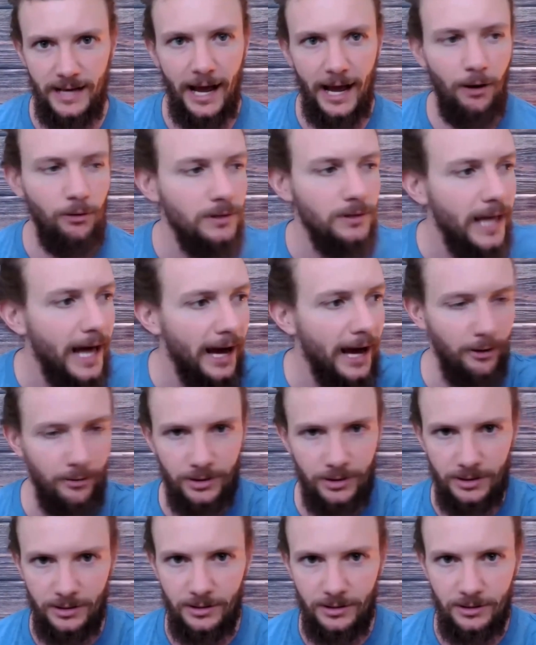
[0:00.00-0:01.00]
out
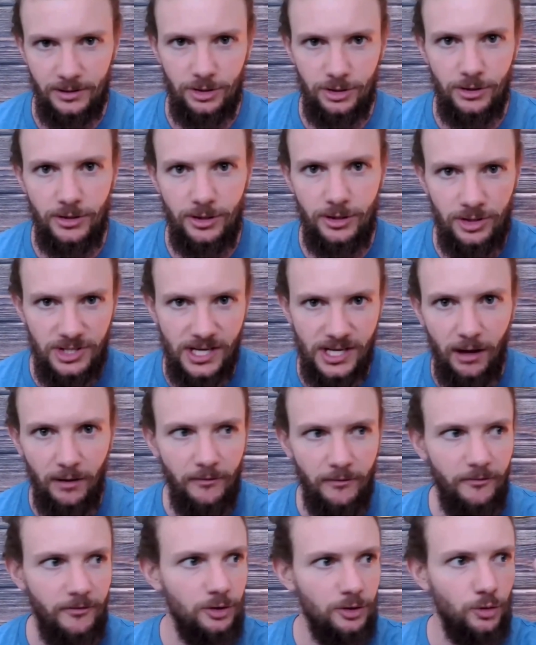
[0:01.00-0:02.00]
loud to
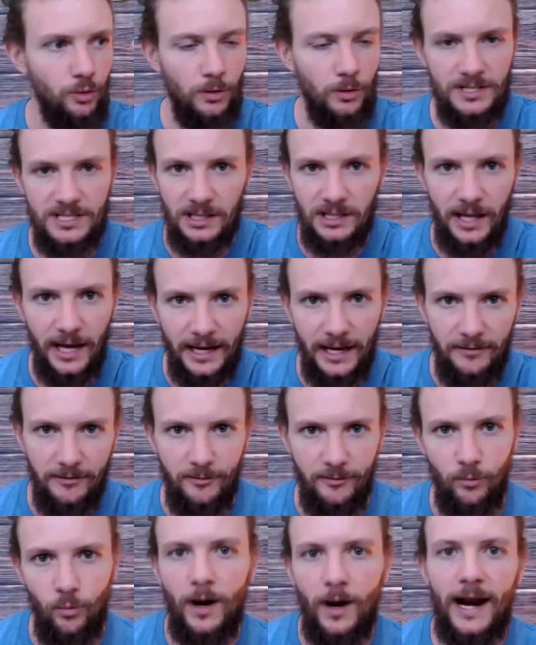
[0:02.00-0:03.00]
yourself, towards
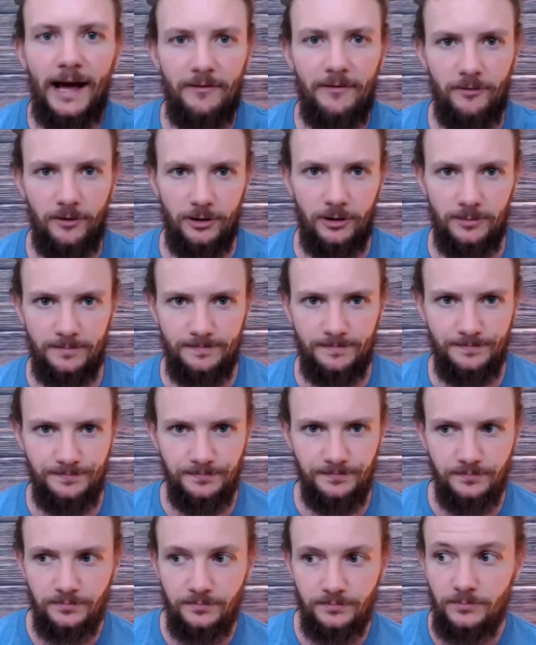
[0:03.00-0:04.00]
life, whatever.
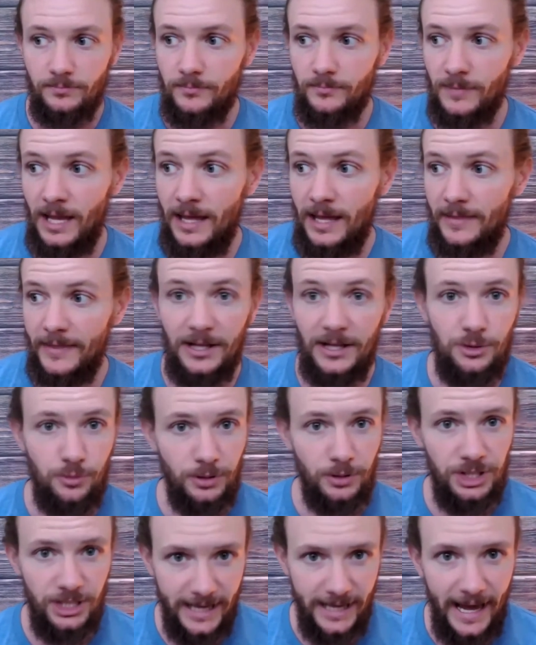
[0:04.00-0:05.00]
That's
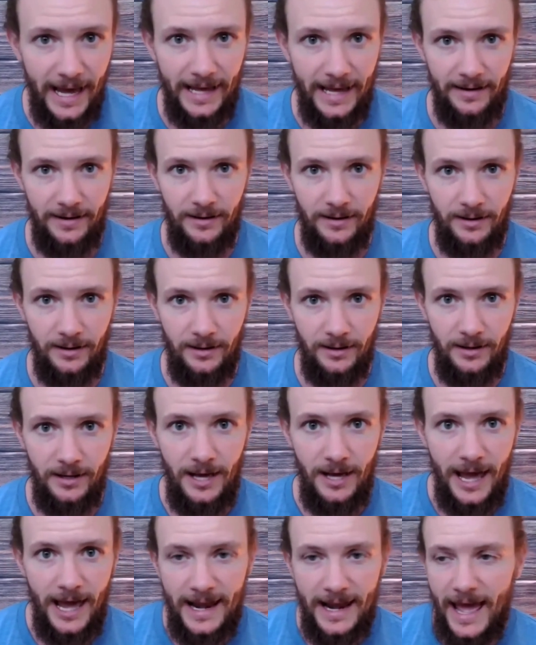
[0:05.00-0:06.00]
what you get.
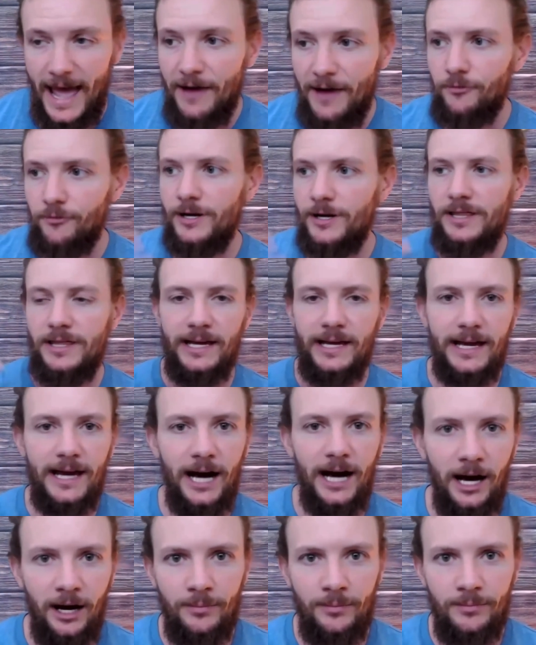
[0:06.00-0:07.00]
And everything
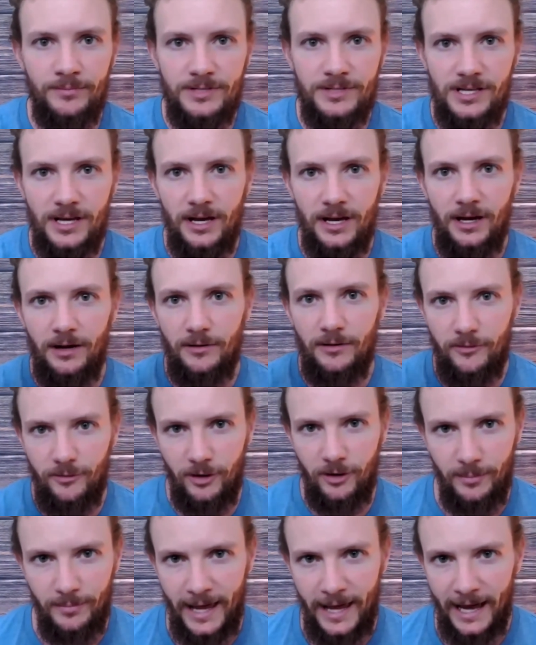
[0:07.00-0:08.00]
comes
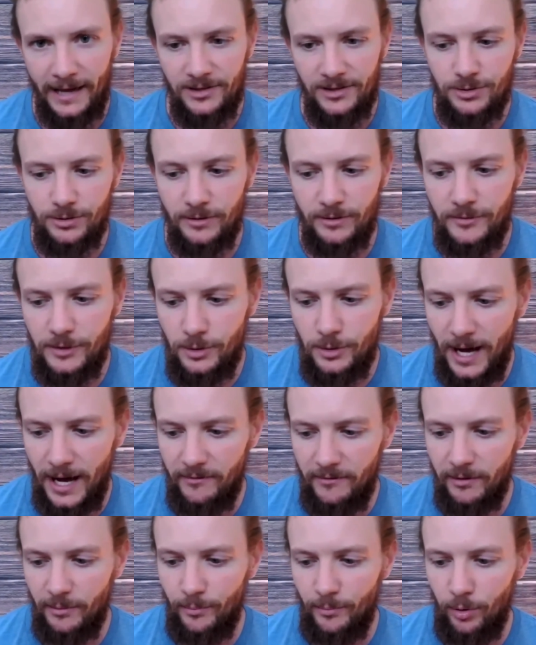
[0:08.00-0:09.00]
from that. So if you
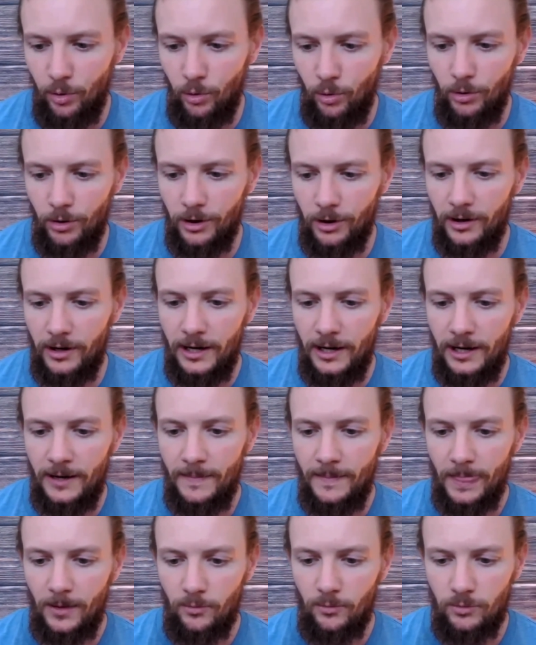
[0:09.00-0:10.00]
have a poor
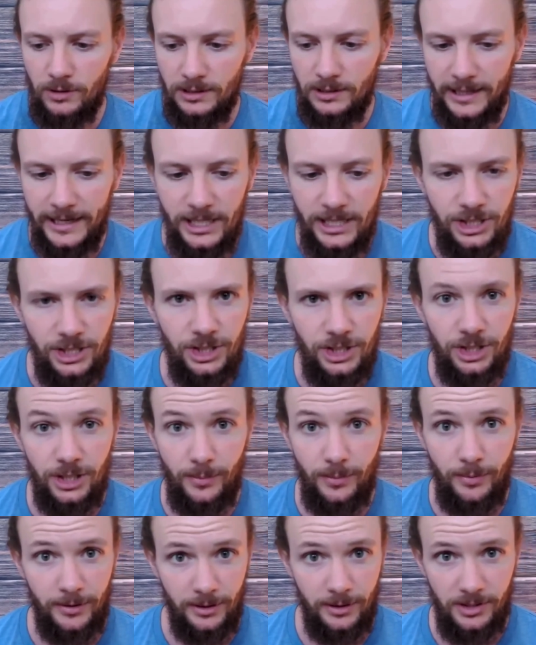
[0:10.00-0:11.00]

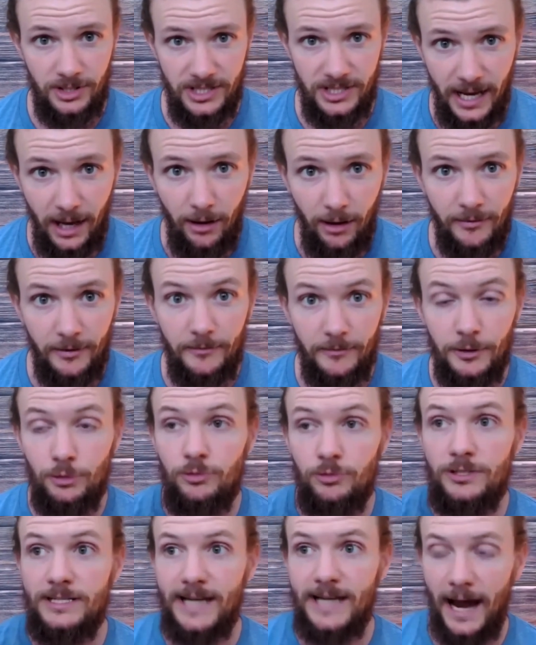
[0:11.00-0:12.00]
relationship with yourself, if you
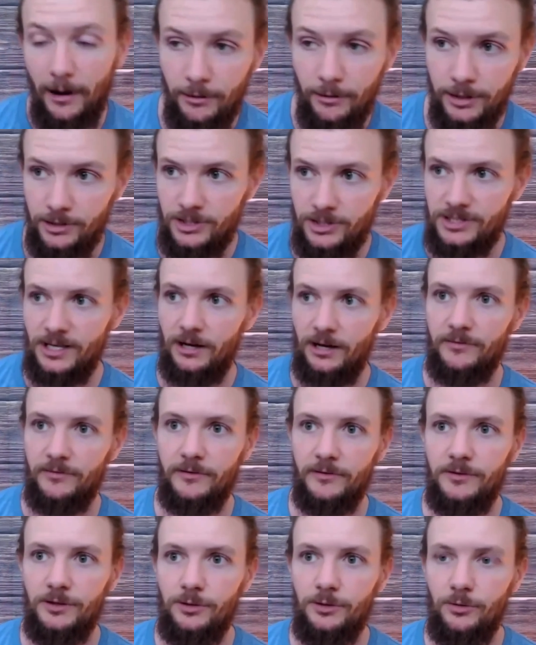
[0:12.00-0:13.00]
doubt yourself,
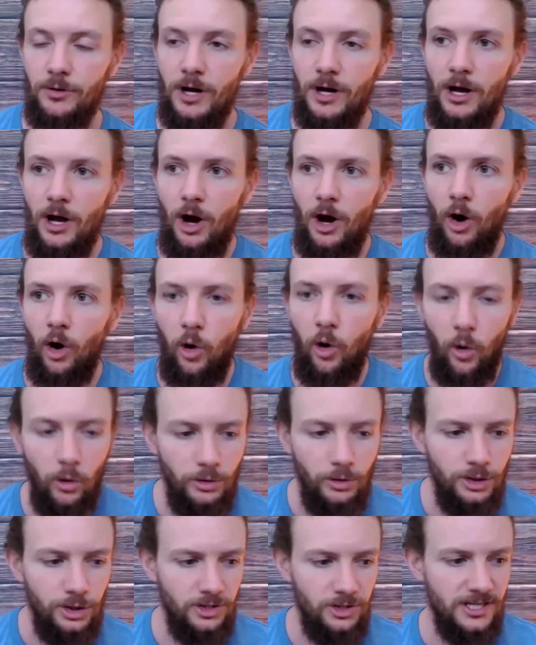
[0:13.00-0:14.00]
if you
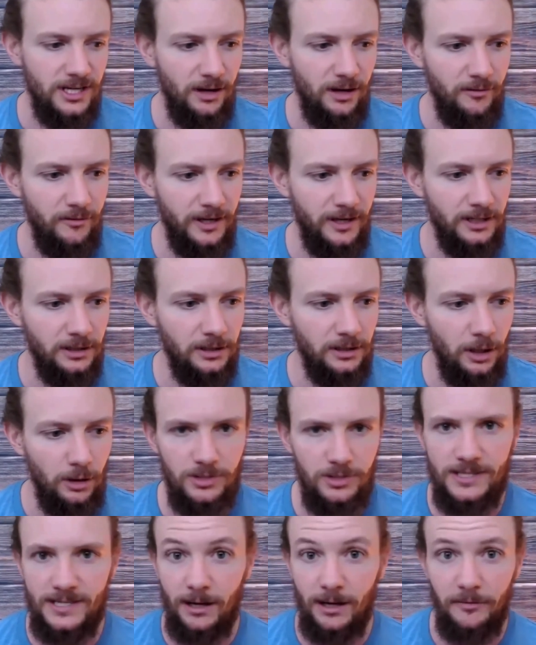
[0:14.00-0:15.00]
hold yourself in low
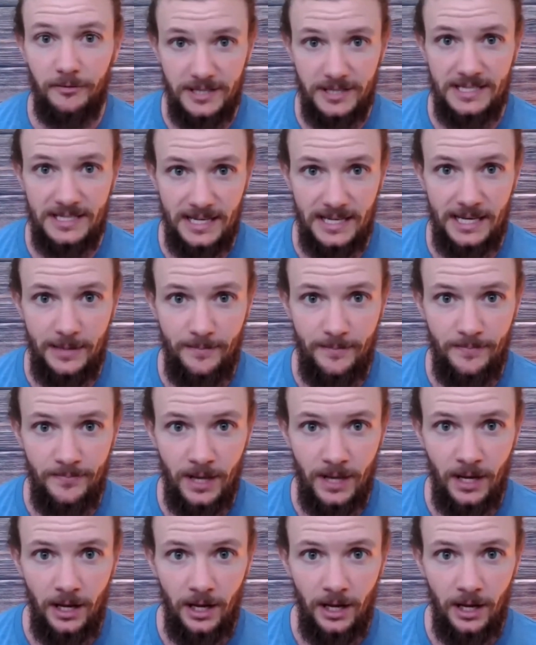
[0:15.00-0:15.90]
self esteem,